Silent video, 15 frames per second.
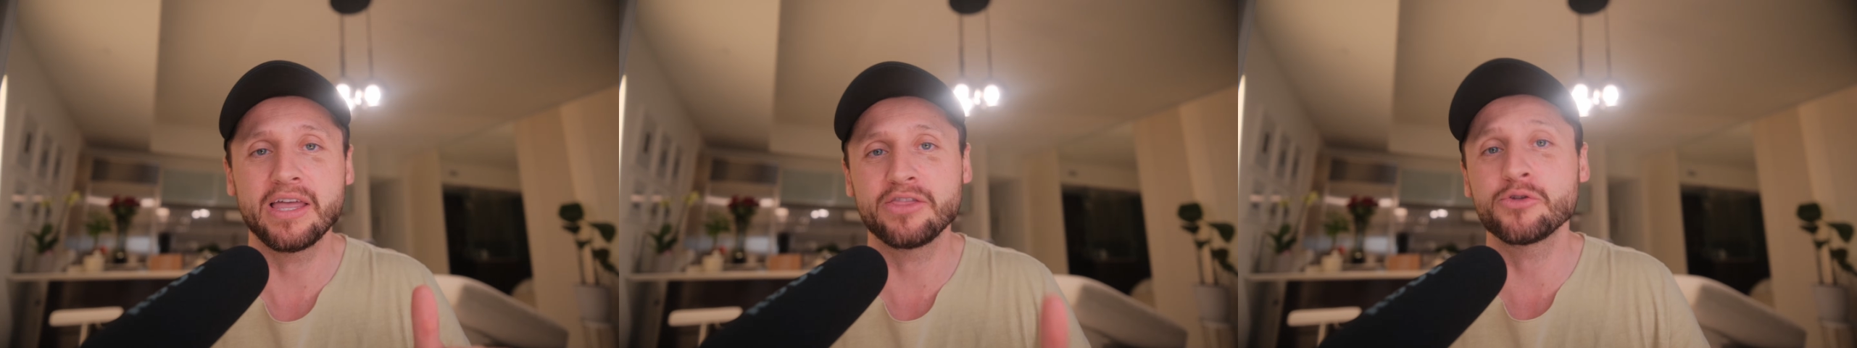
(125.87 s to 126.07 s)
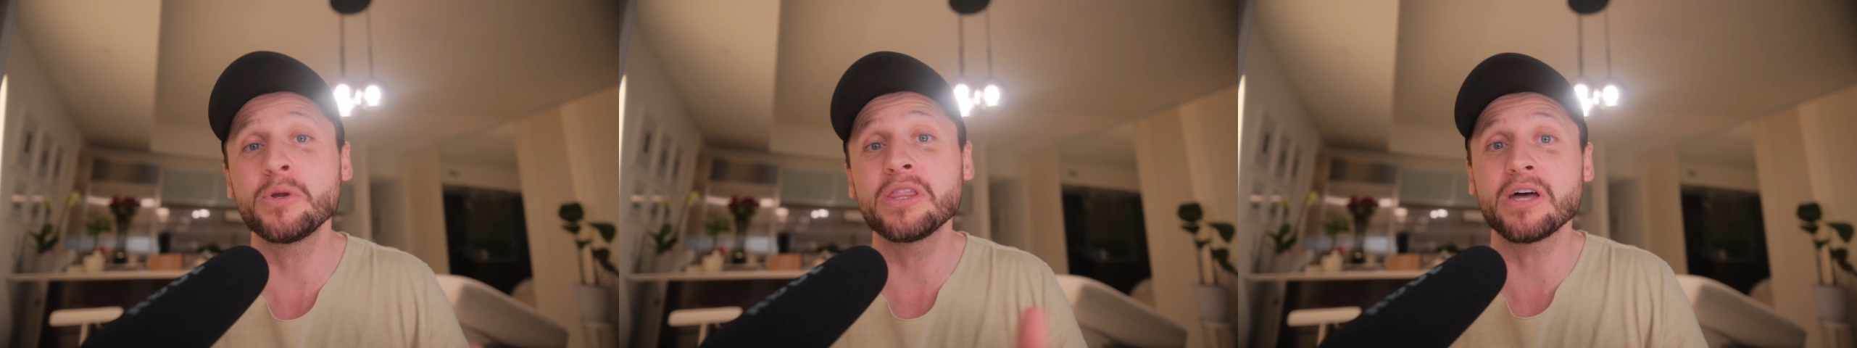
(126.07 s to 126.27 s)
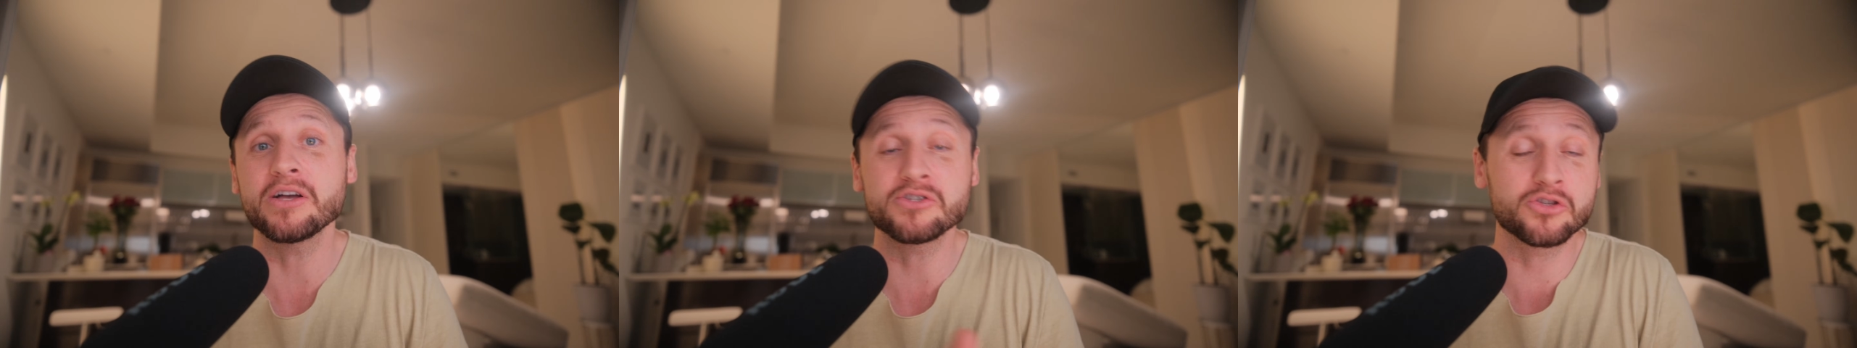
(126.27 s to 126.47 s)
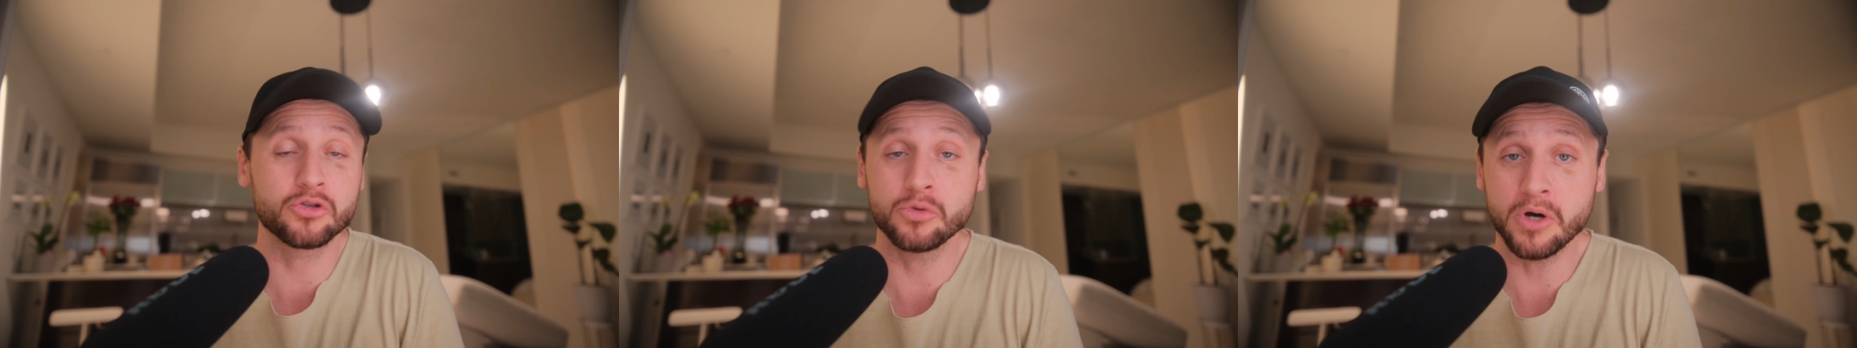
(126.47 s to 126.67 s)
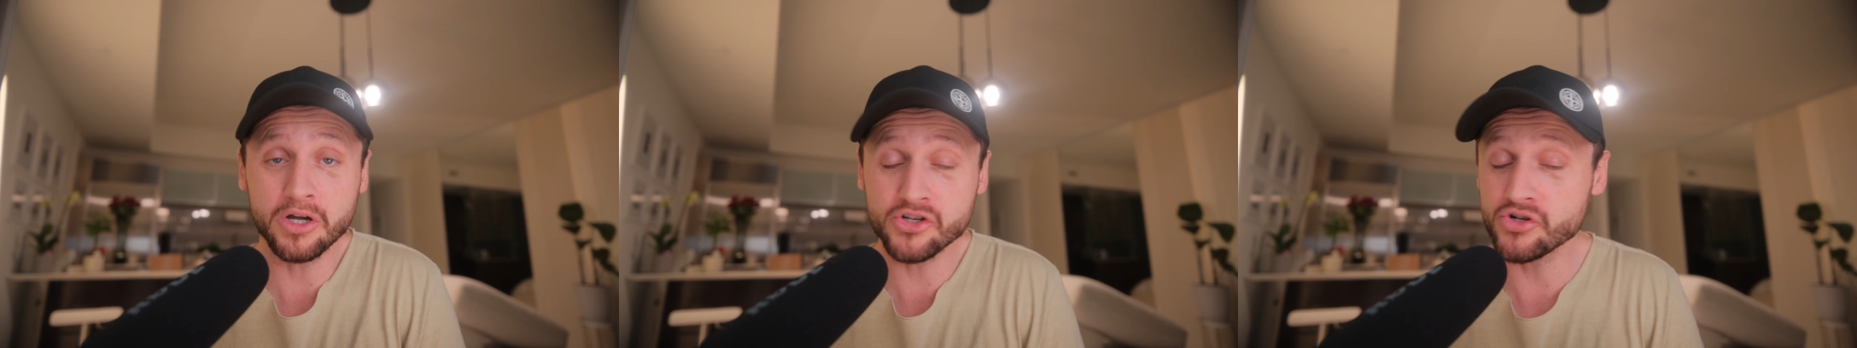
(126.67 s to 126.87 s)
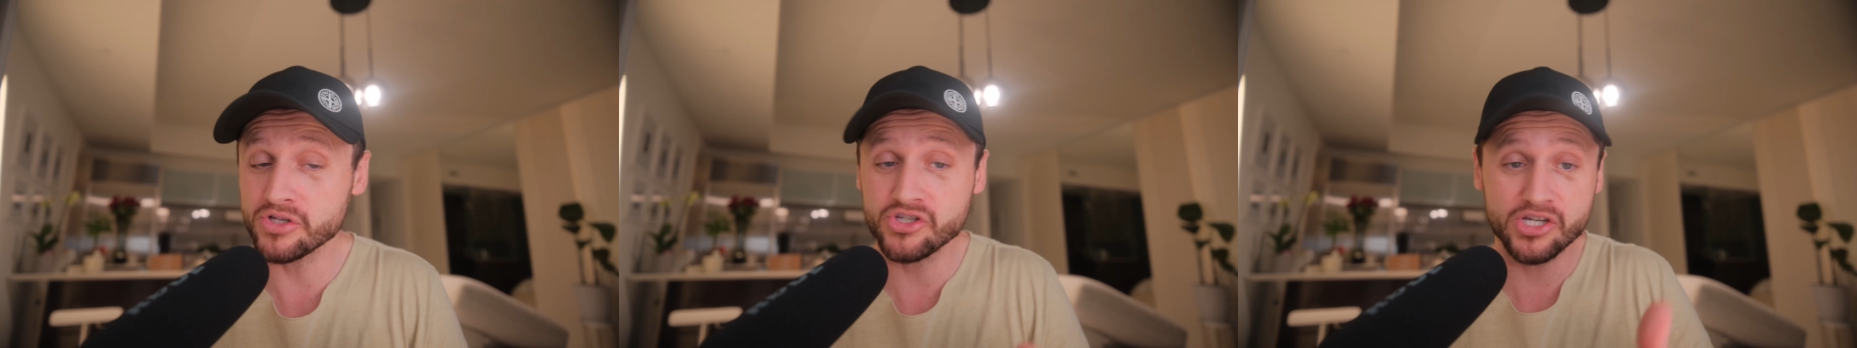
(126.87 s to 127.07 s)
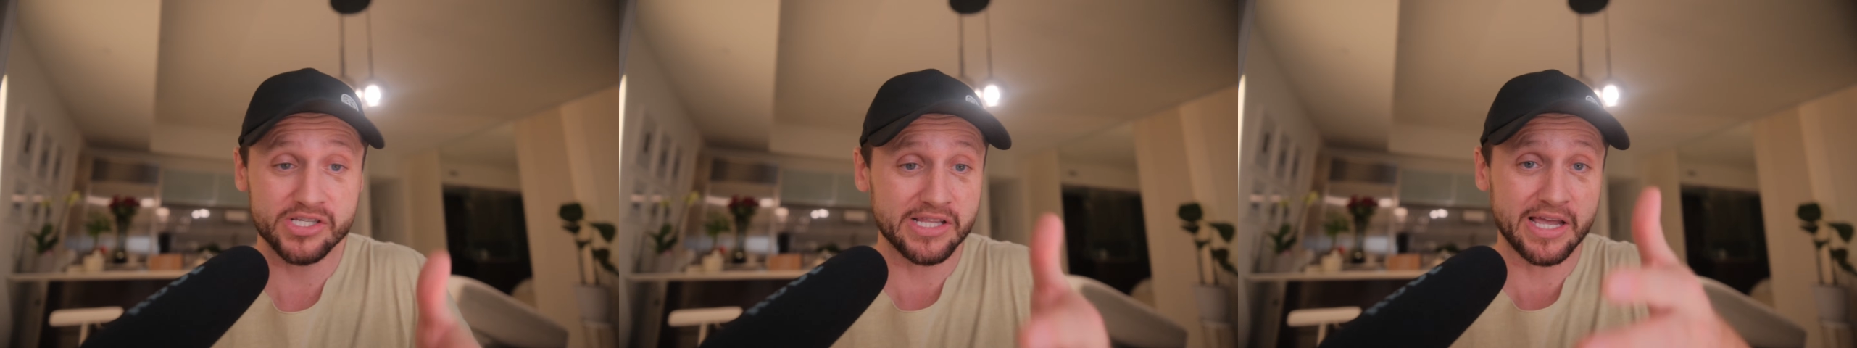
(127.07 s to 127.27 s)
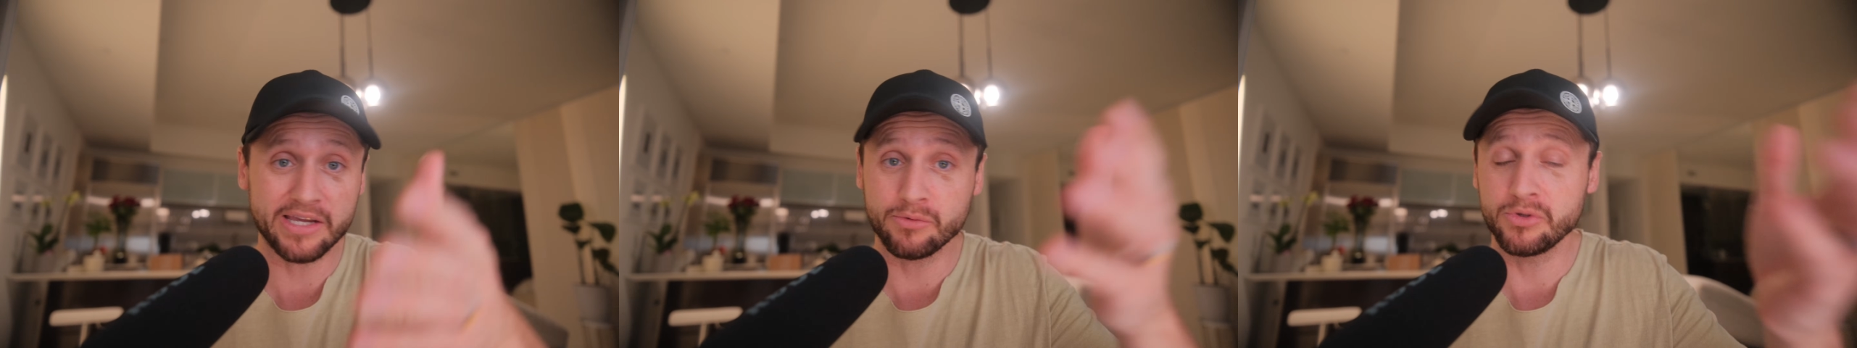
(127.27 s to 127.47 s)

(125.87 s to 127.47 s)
3,200, just like